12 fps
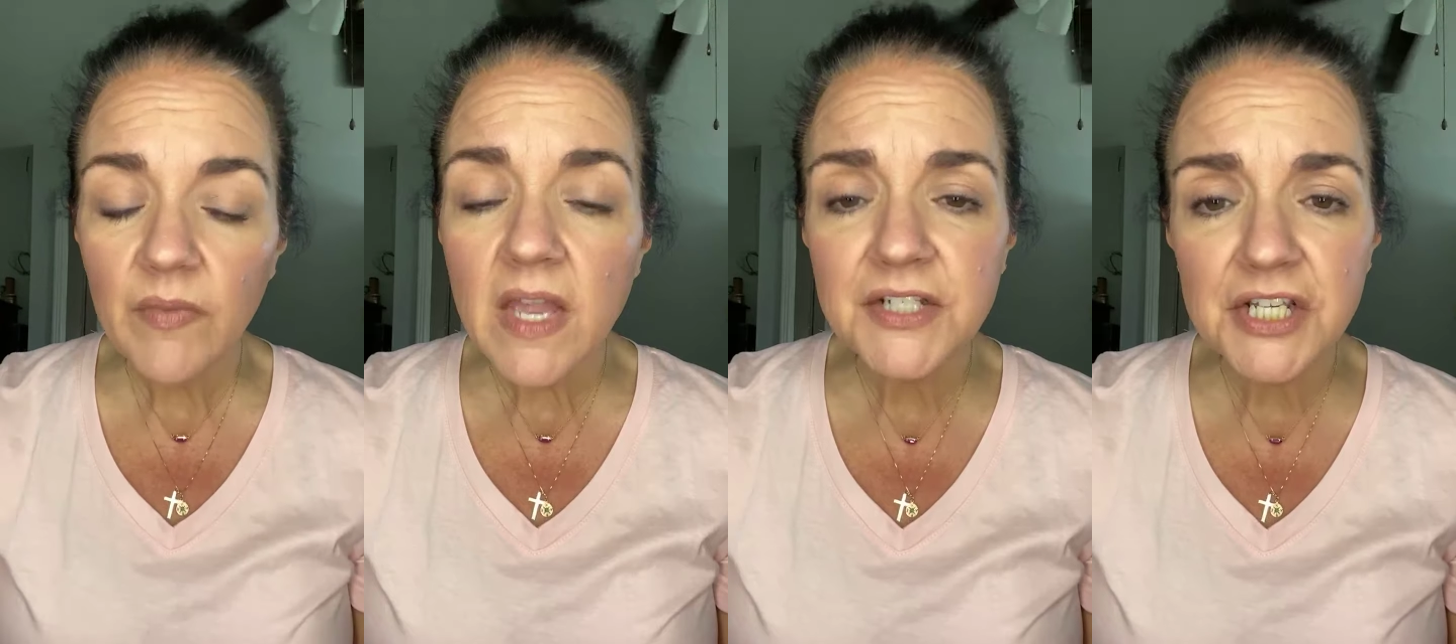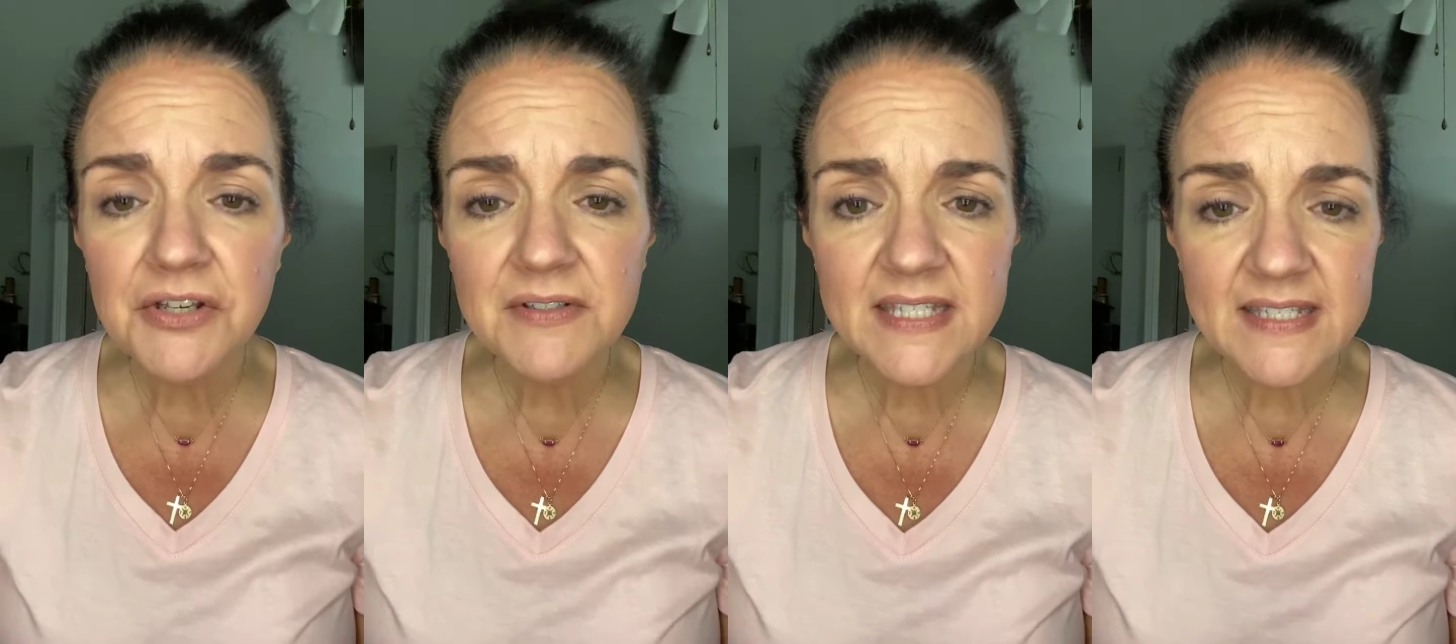To
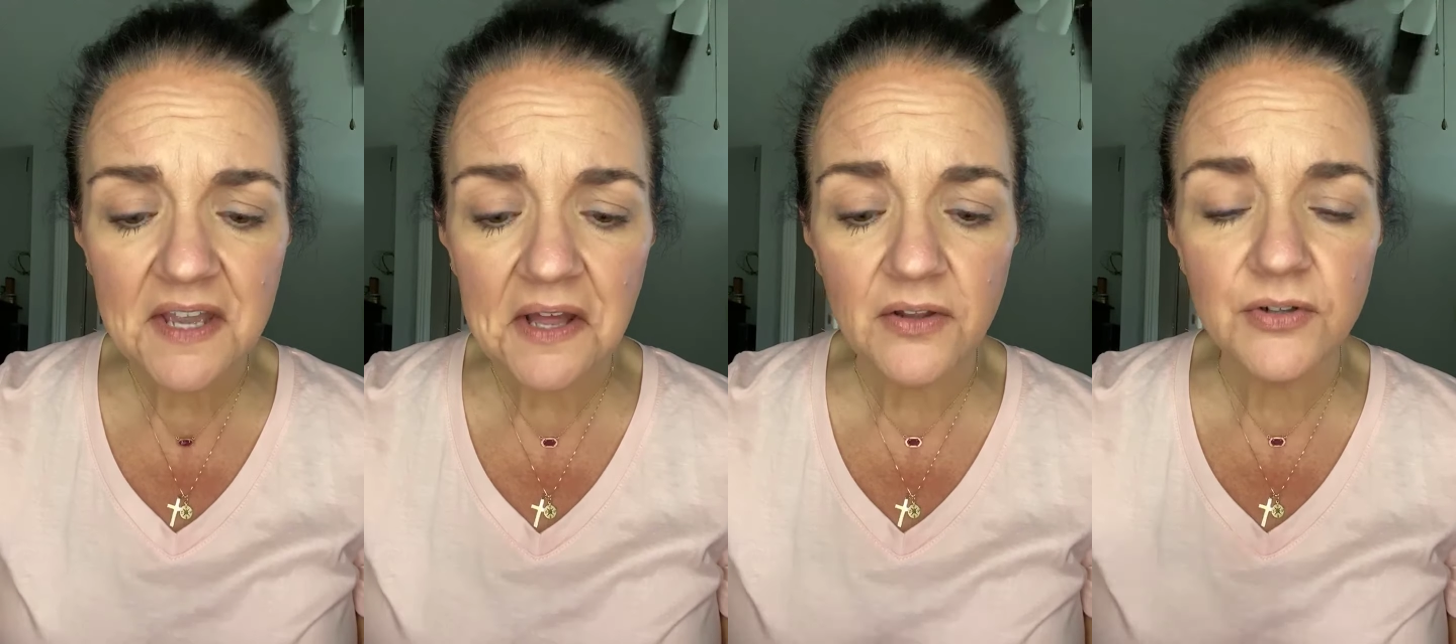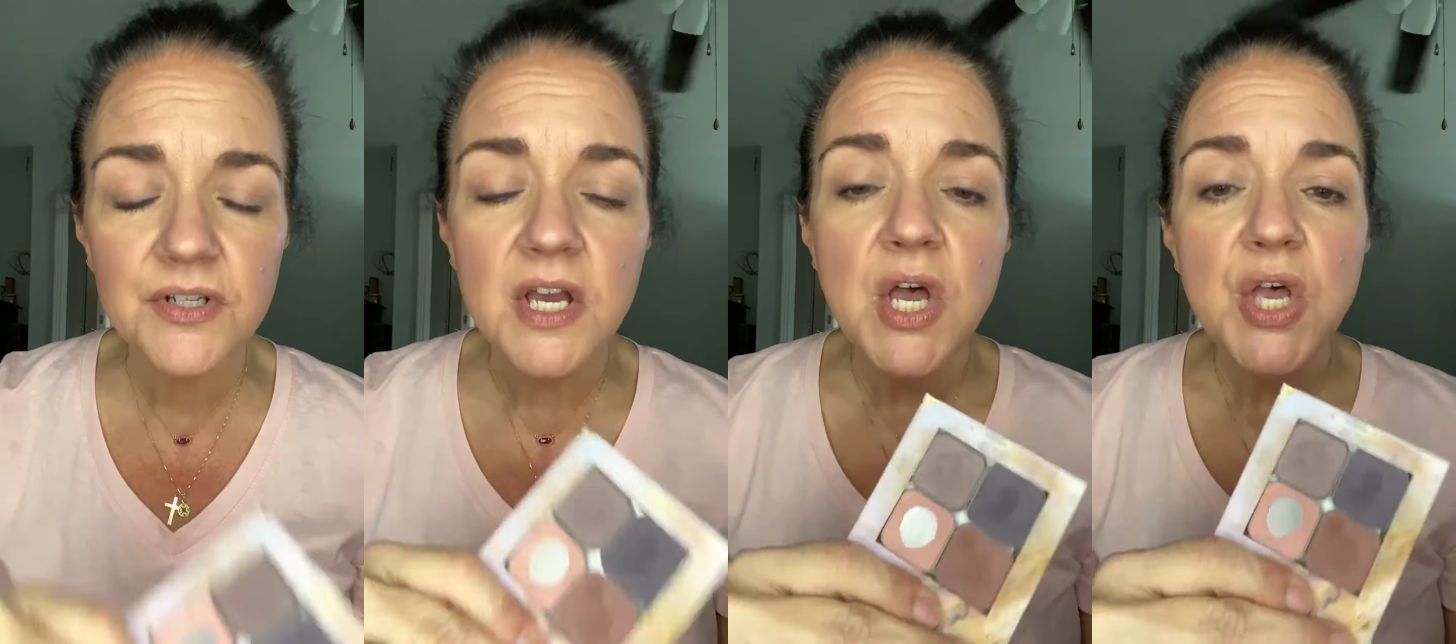use these colors.
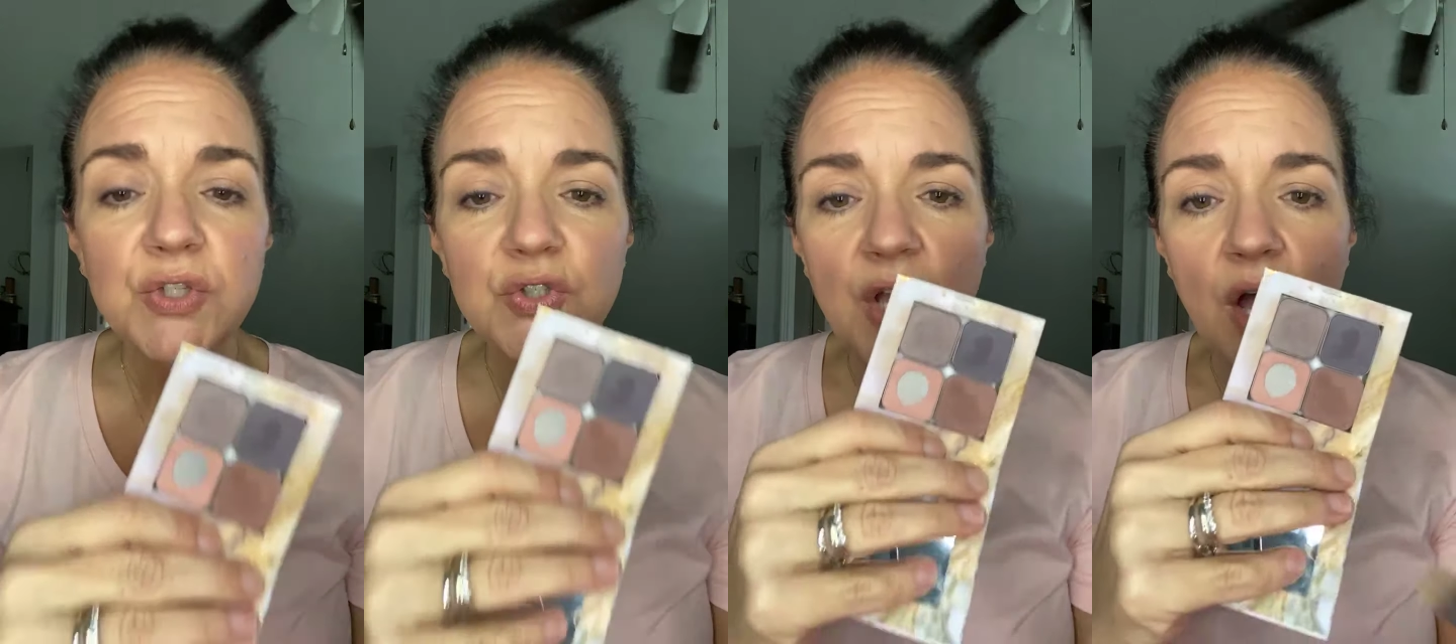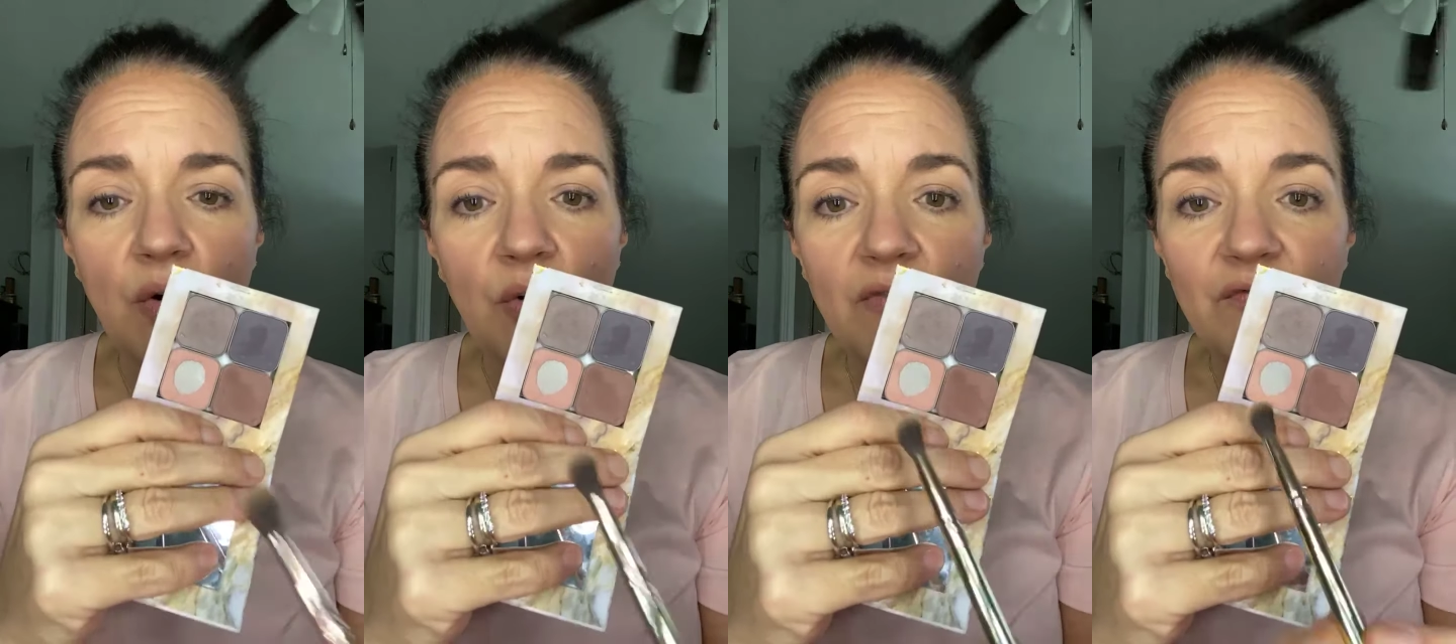
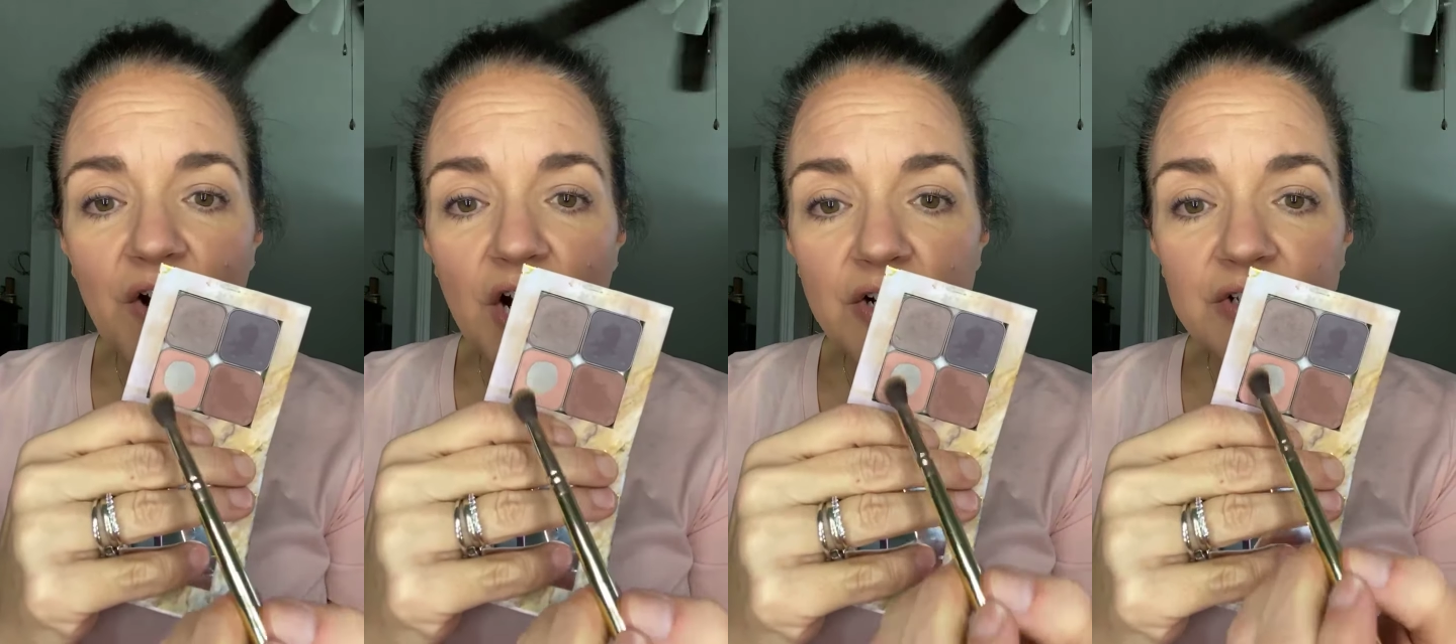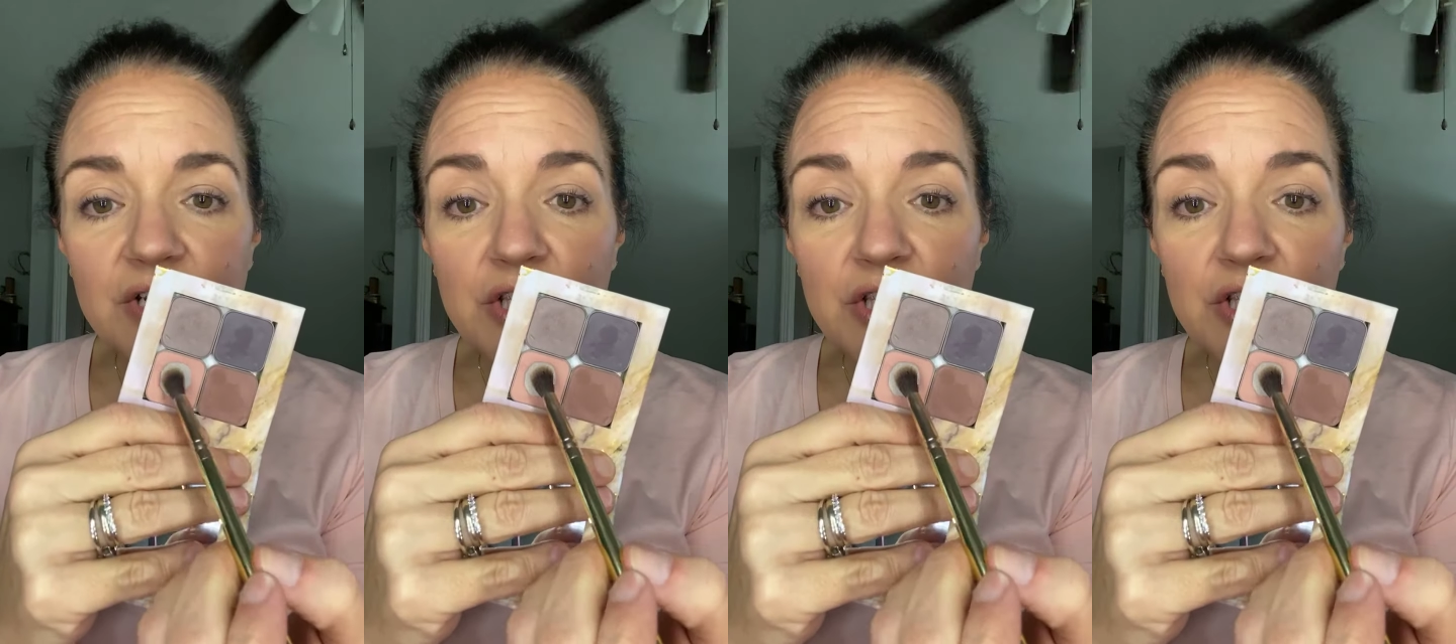So first,